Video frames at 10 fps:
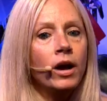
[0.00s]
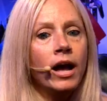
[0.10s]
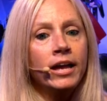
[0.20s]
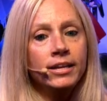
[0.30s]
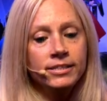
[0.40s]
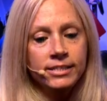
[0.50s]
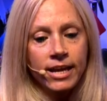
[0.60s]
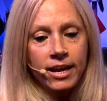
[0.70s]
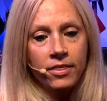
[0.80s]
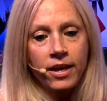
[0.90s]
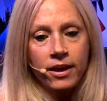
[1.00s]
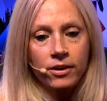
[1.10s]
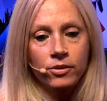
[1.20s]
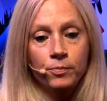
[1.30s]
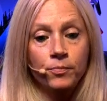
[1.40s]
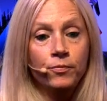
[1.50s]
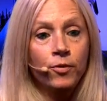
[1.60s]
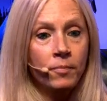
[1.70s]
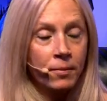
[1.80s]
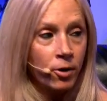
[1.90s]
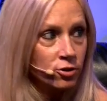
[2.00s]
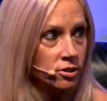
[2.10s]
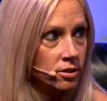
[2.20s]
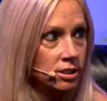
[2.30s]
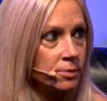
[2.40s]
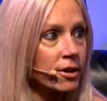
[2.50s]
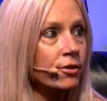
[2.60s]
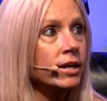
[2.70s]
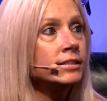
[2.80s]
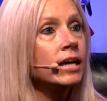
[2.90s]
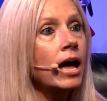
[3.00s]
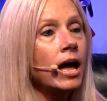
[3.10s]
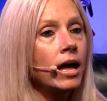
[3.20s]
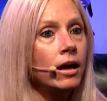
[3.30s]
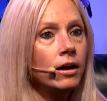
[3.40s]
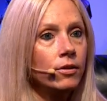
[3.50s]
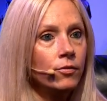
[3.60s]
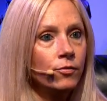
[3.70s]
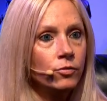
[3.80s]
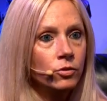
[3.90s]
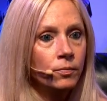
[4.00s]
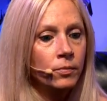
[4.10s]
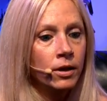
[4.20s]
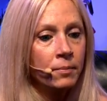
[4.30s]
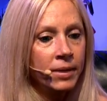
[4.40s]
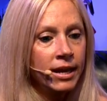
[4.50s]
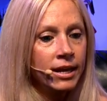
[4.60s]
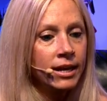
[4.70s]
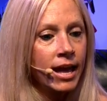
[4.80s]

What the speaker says: I can say that from my personal experience, competing